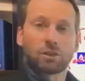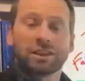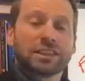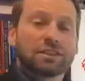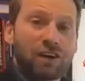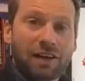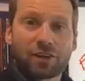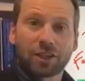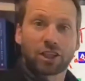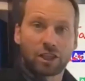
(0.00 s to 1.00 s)
at least
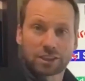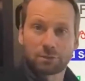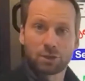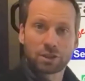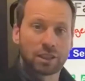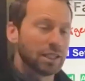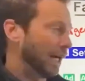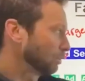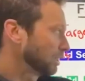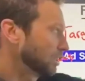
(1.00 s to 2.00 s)
500 customers,
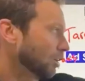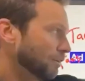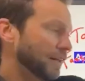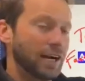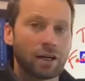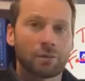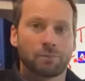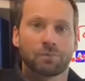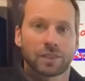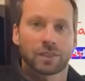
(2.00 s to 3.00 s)
I would start there.
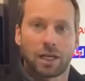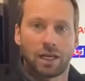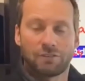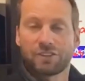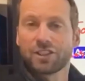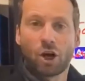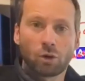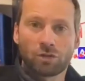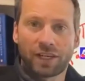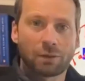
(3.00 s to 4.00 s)
If you
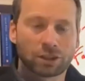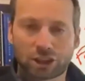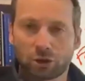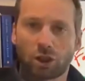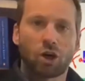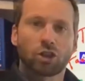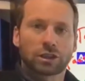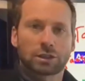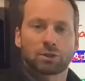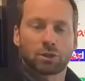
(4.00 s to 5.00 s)
don't, then I would just use all
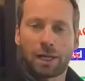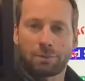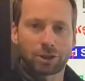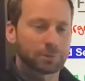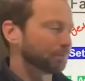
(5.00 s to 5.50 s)
your subscribers.